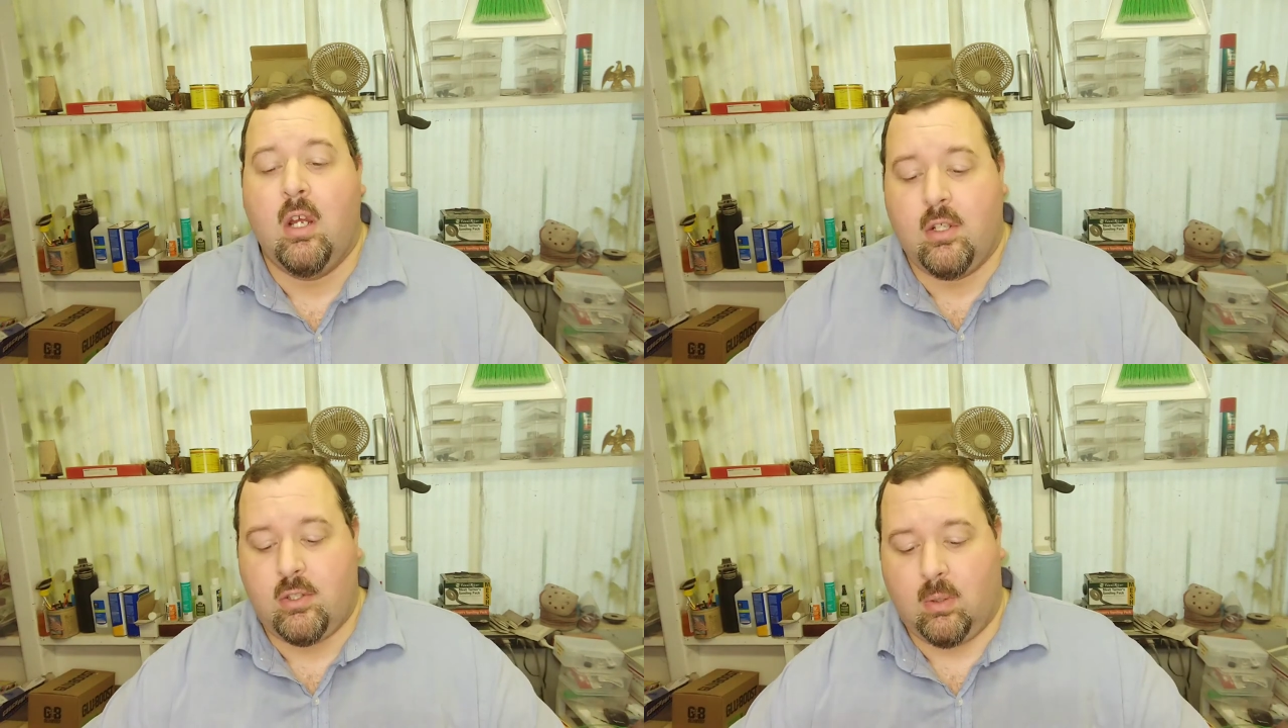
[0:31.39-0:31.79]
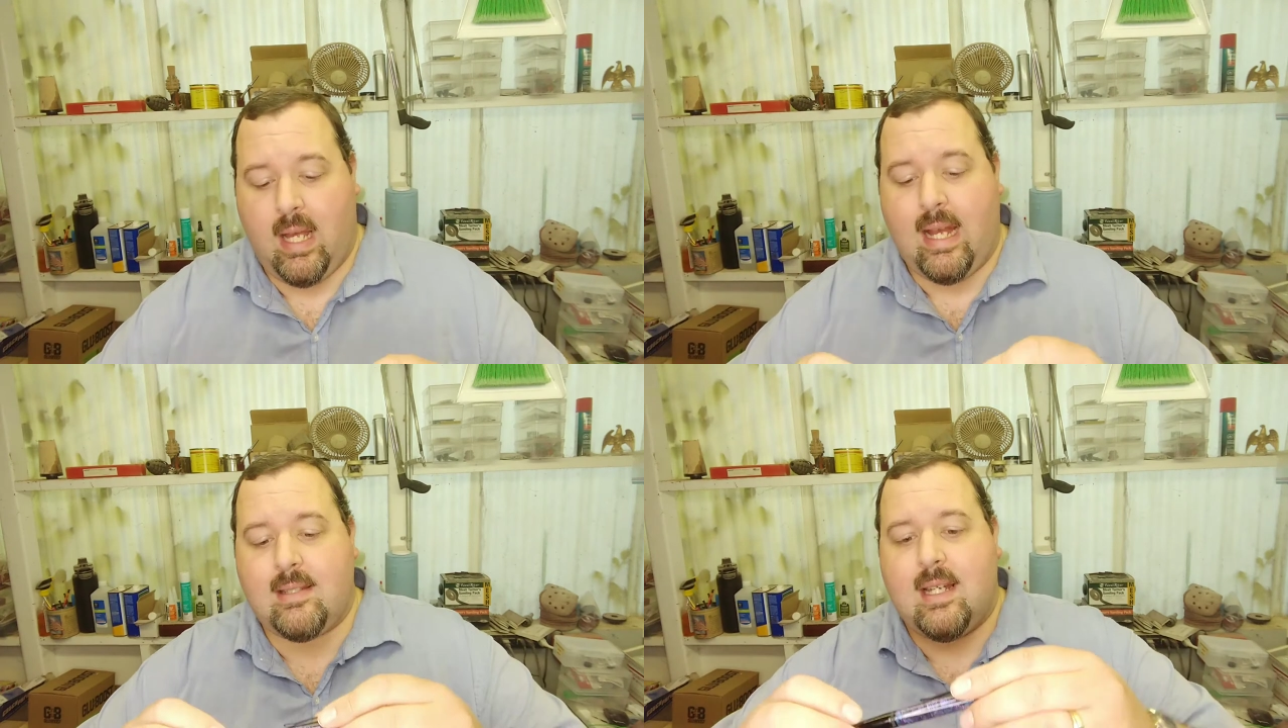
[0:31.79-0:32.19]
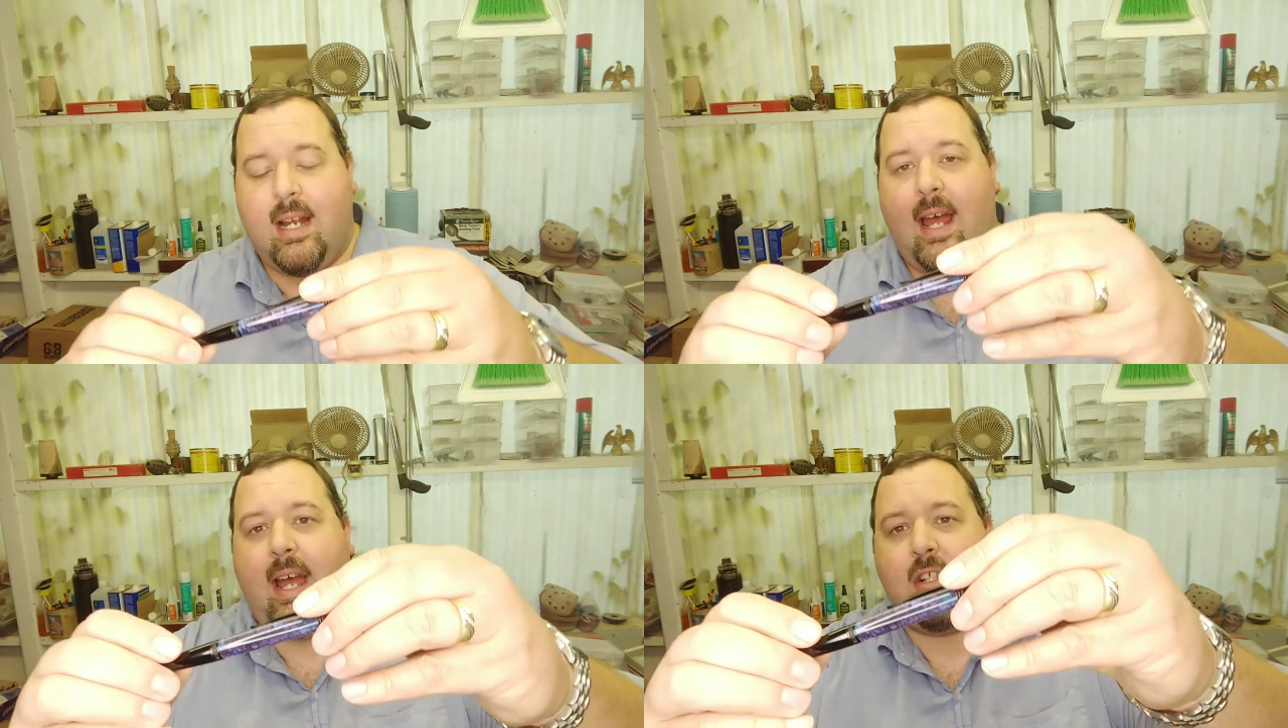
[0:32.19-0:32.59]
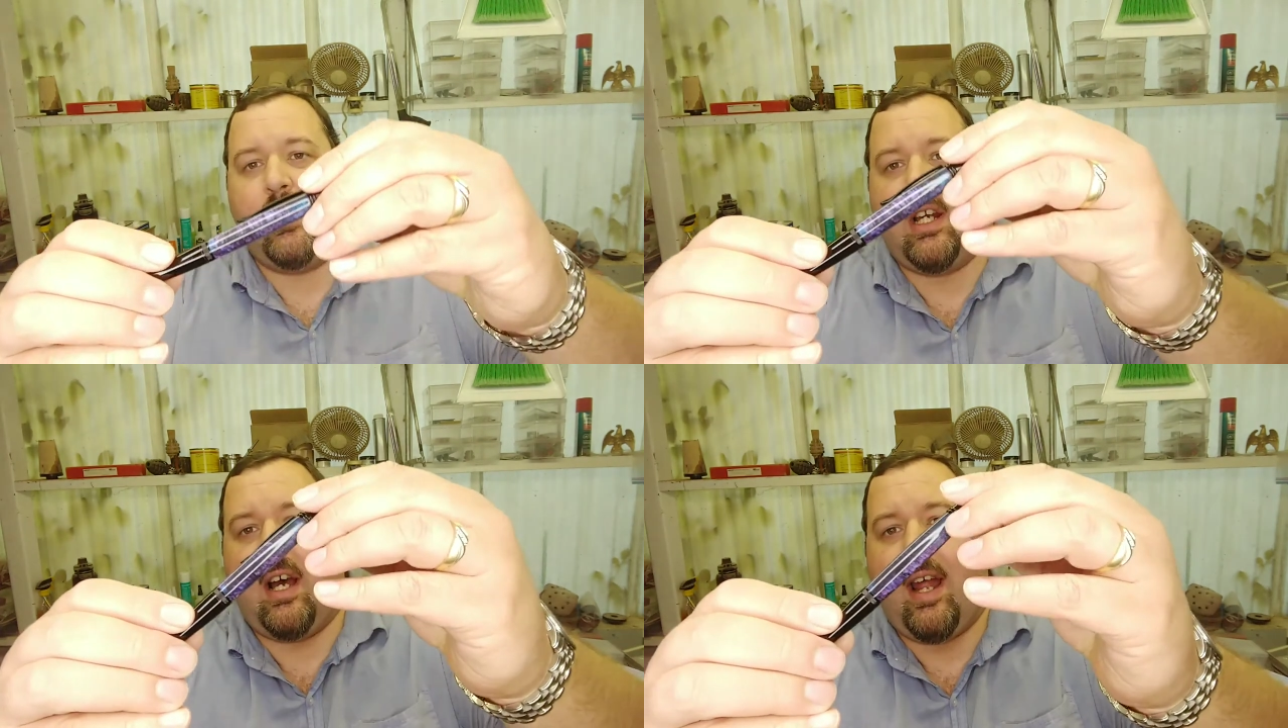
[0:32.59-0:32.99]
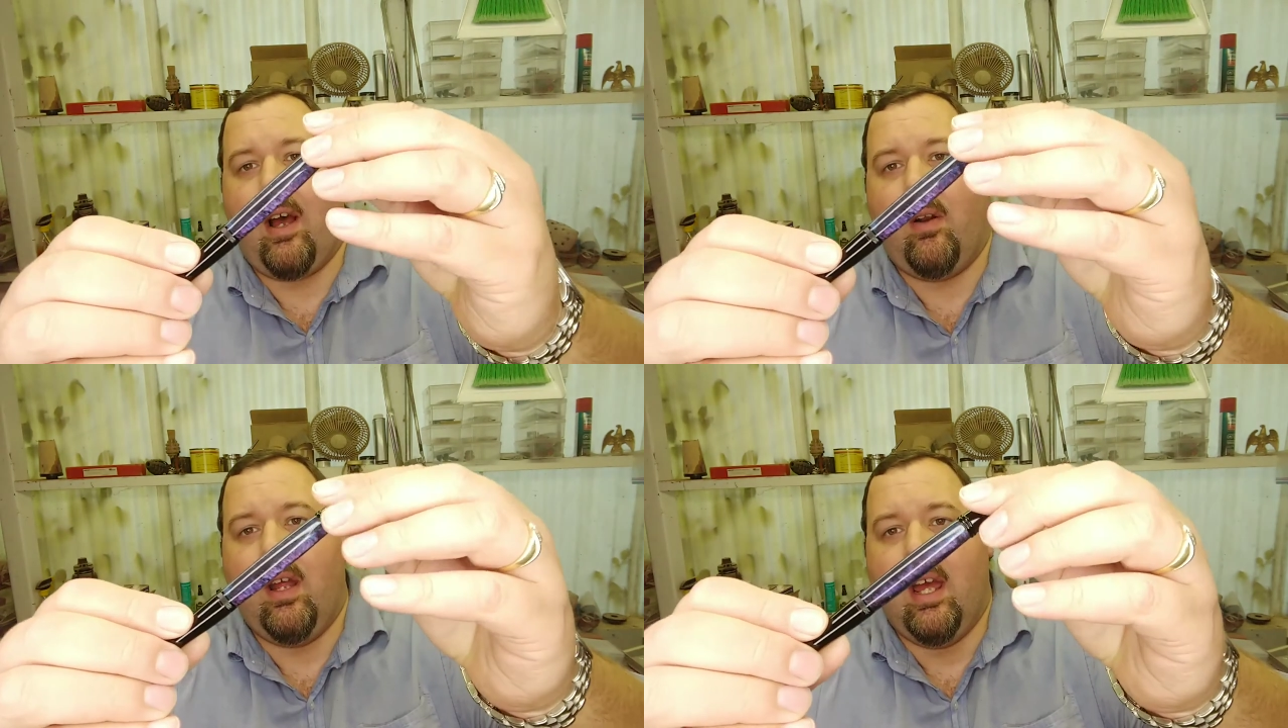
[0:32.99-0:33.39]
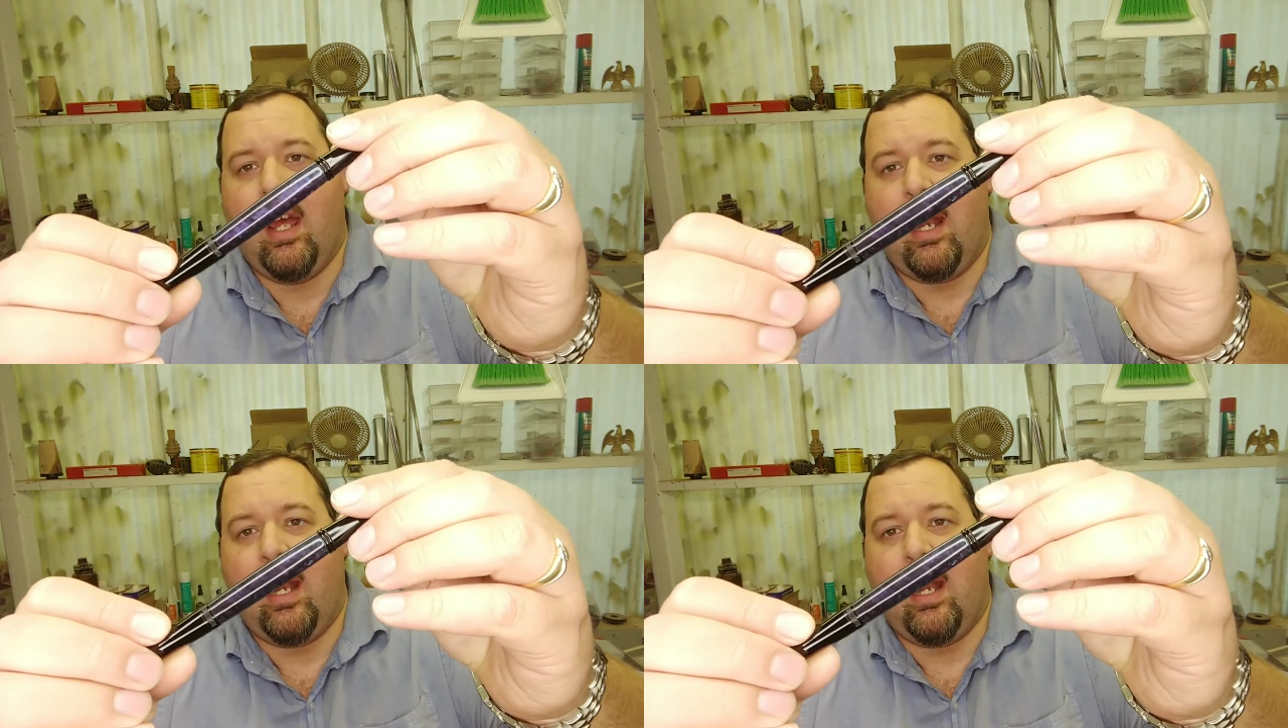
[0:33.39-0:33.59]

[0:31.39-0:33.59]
So last night I actually got out